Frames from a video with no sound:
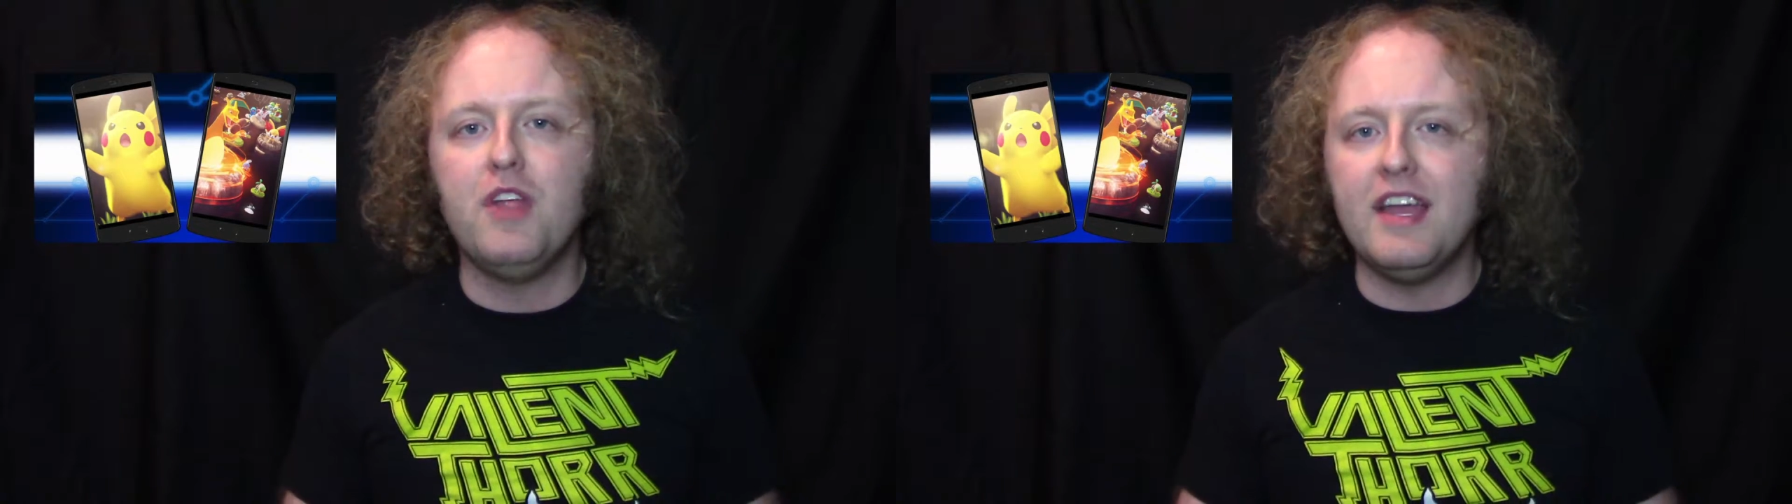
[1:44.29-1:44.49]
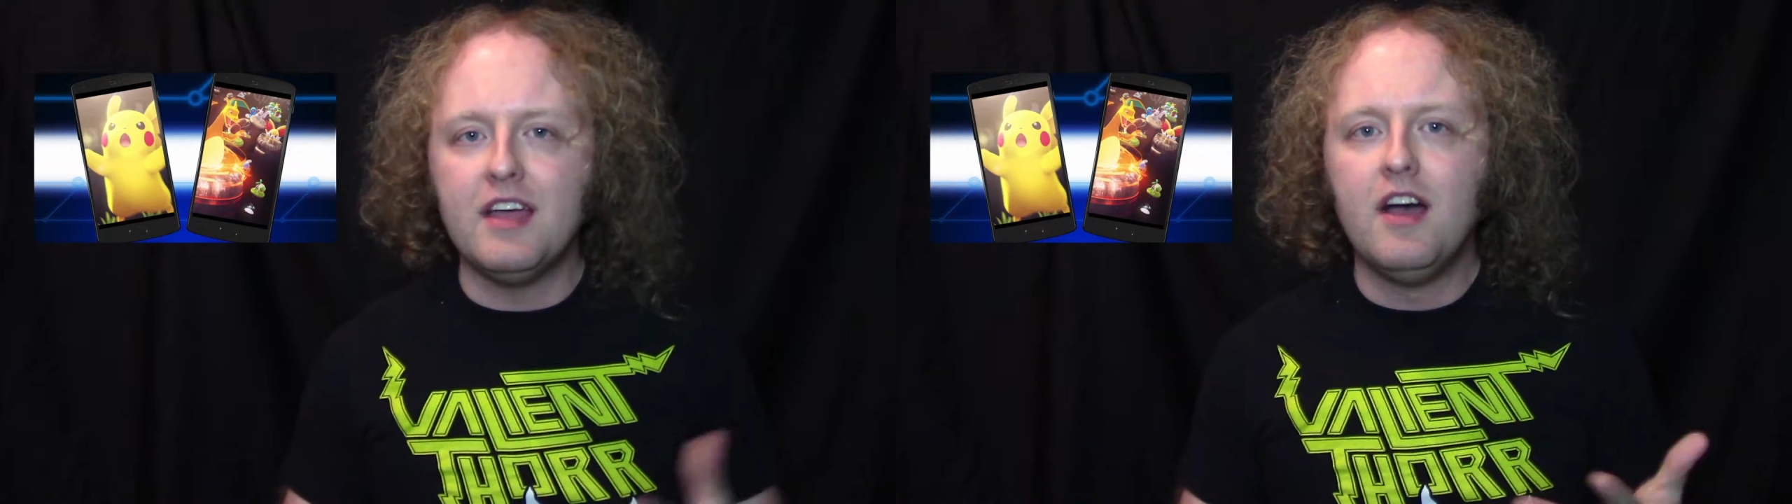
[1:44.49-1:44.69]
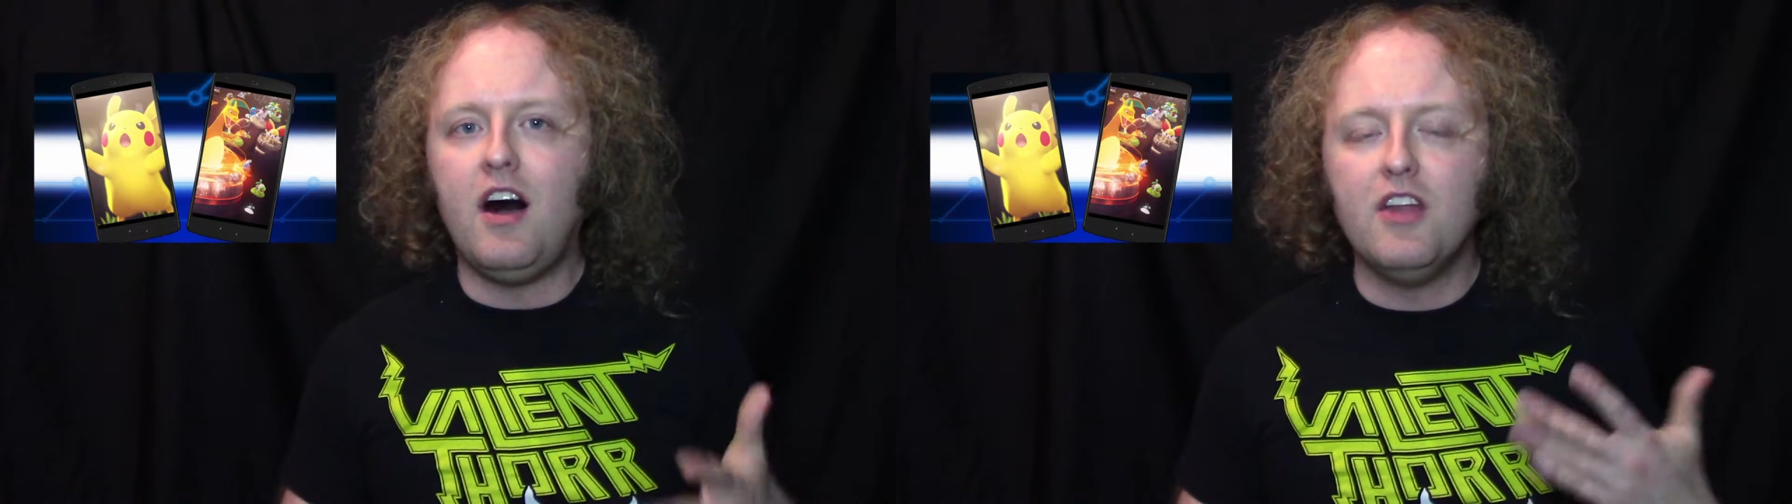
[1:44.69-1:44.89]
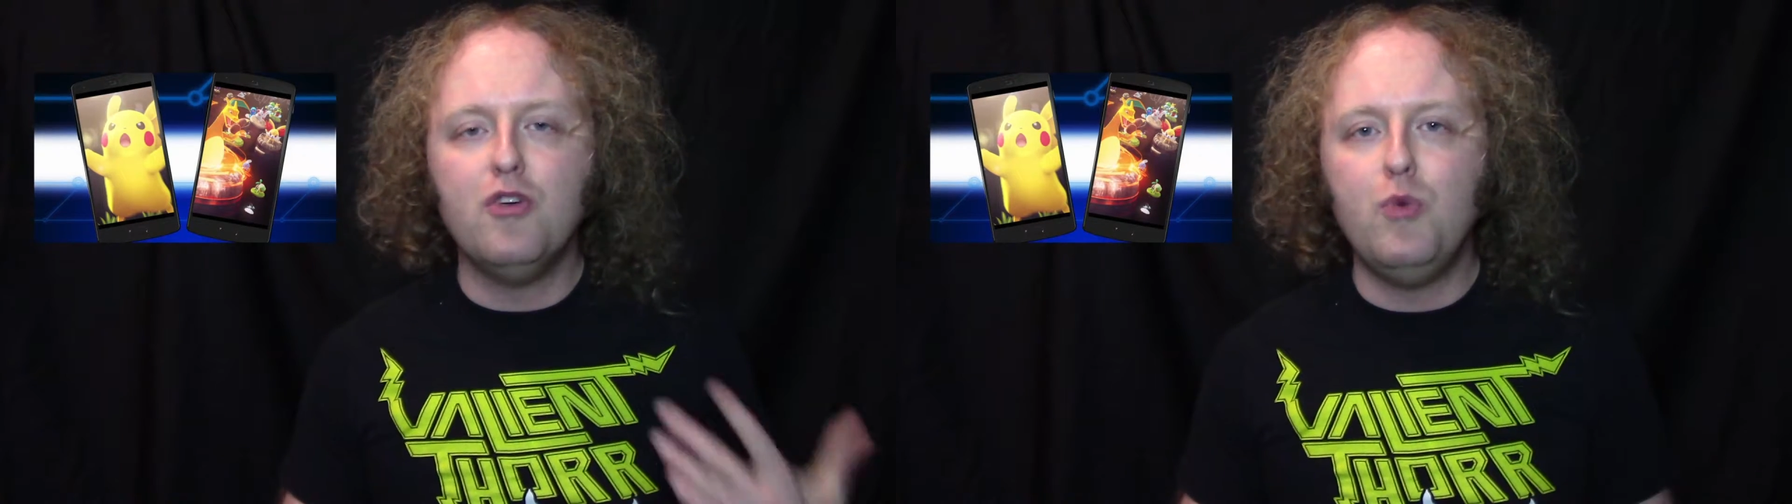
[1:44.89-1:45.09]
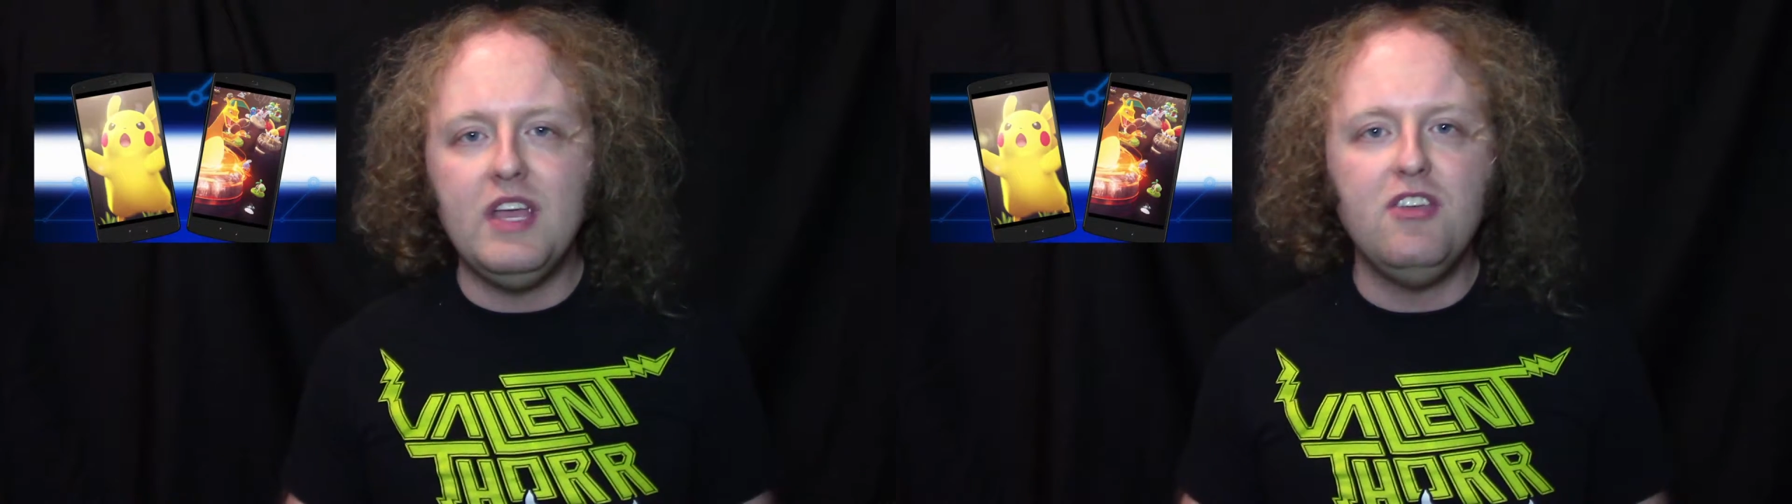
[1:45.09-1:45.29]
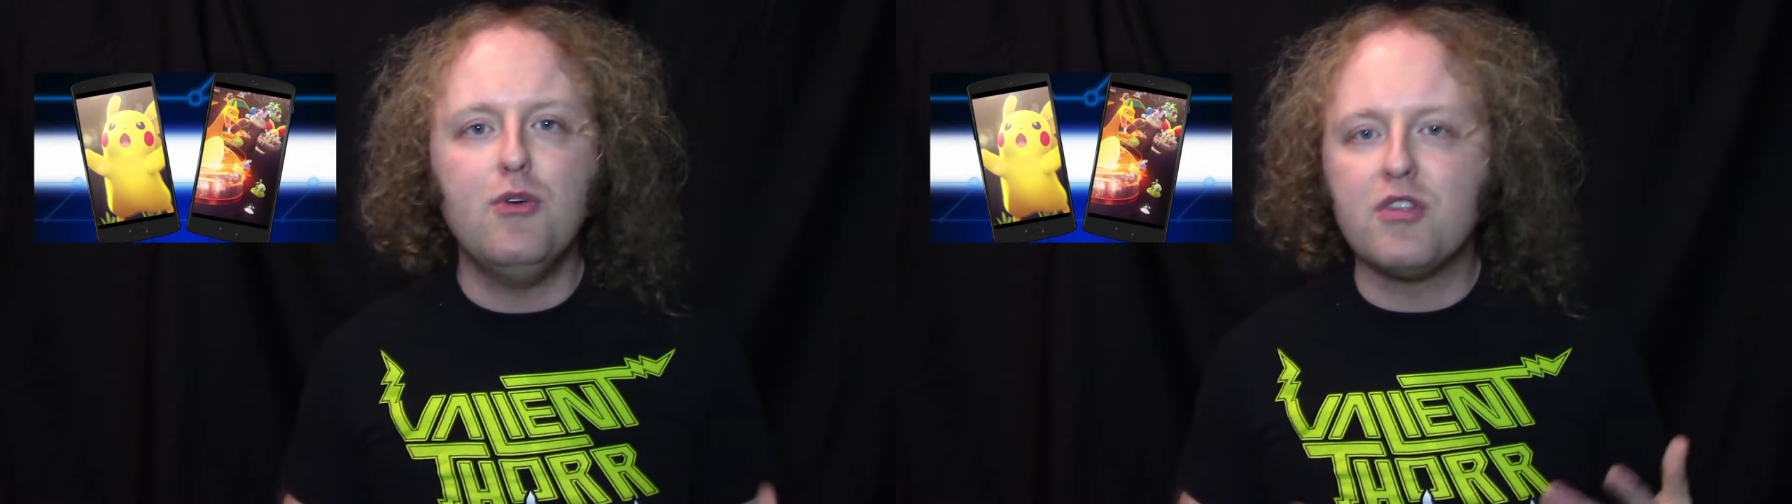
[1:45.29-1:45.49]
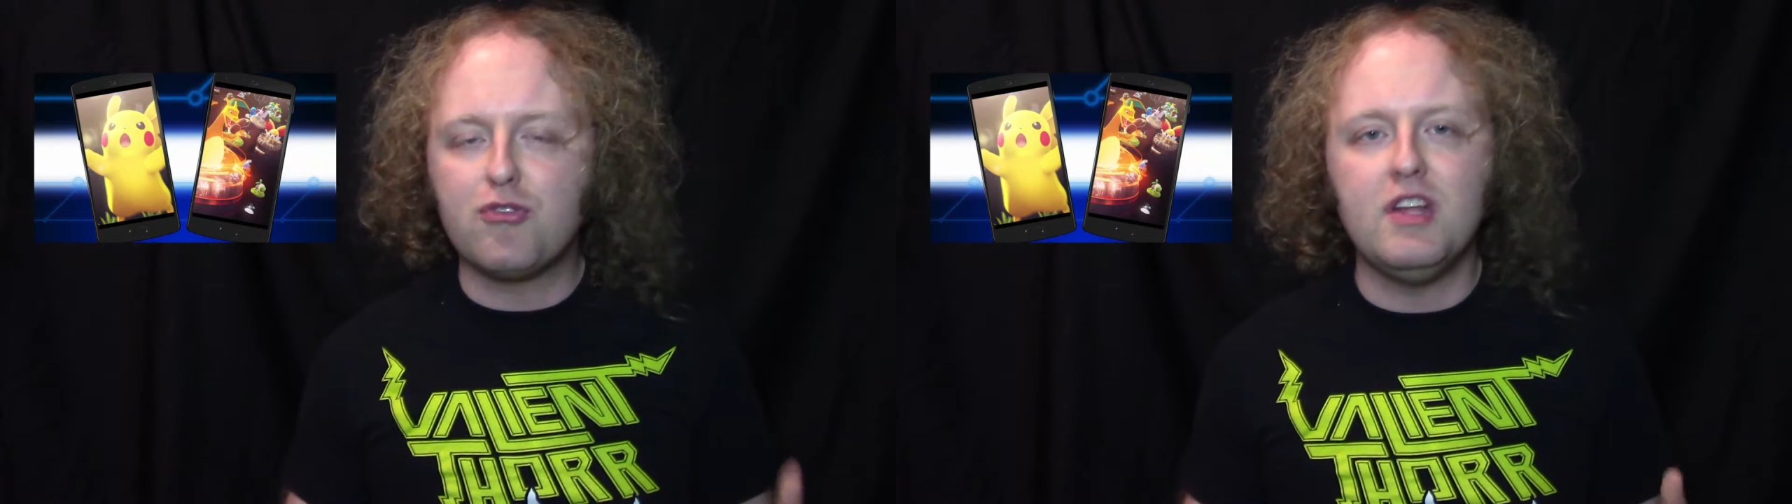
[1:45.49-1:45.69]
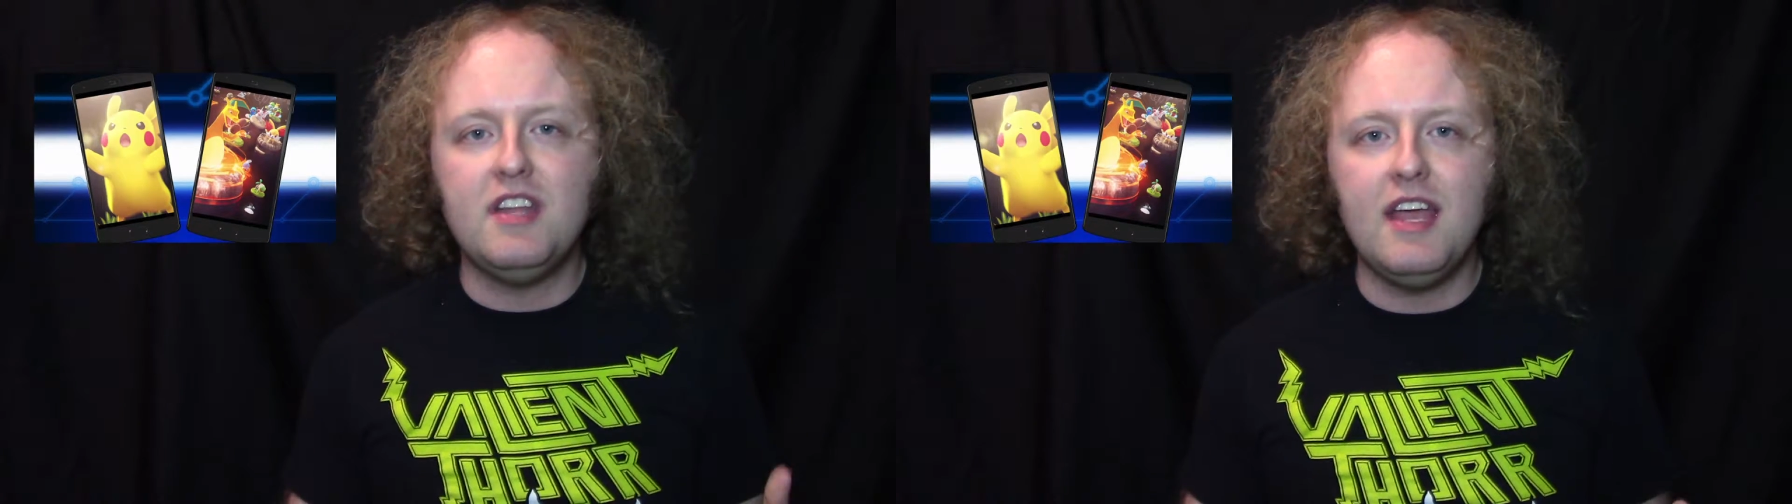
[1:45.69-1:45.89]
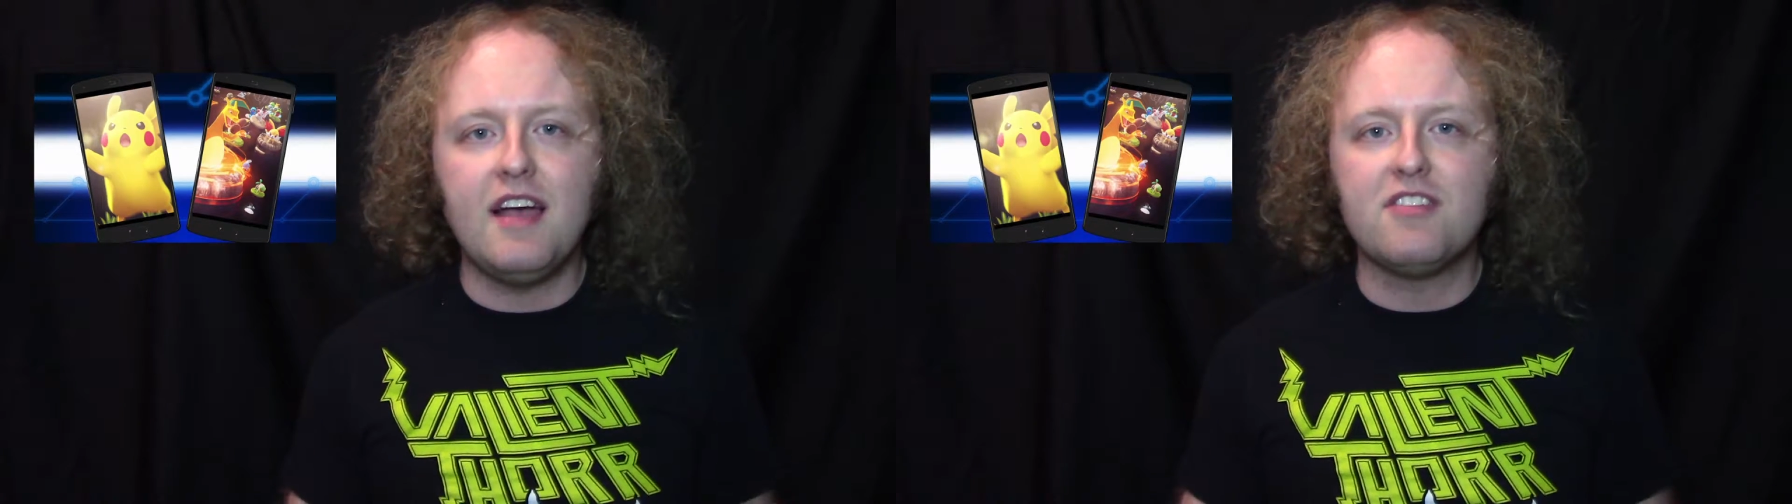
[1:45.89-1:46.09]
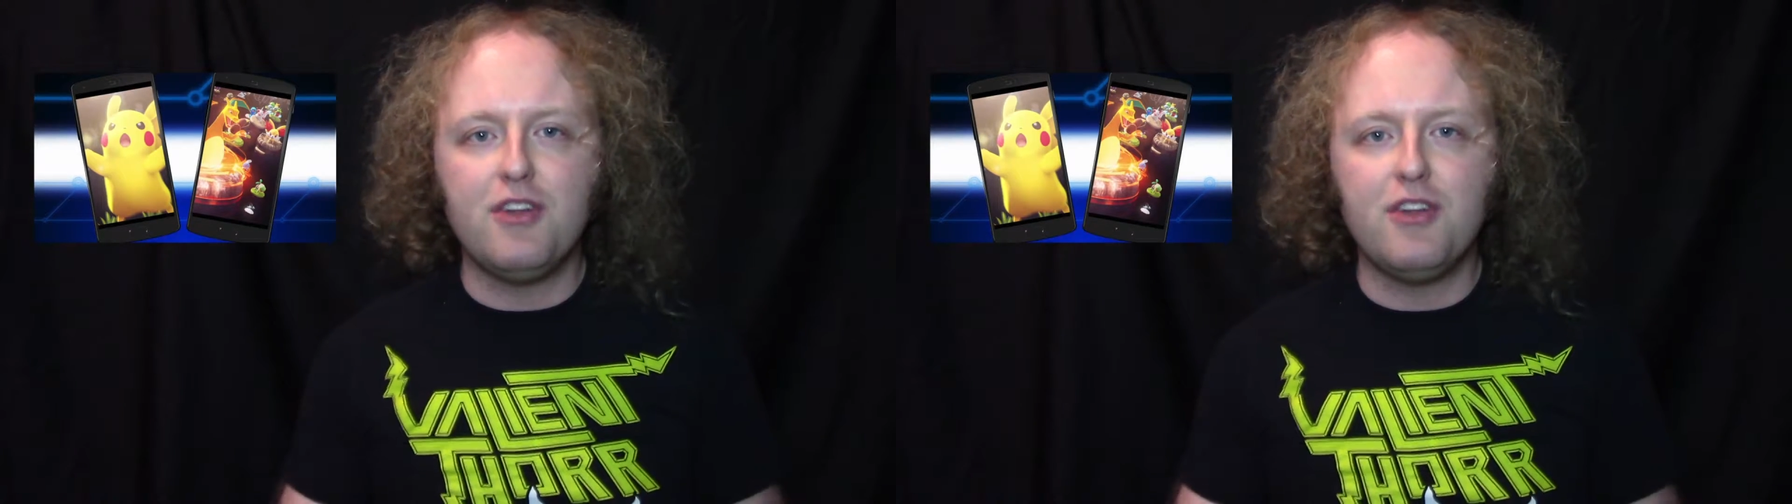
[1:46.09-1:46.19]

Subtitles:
like on the Wii U or 3DS,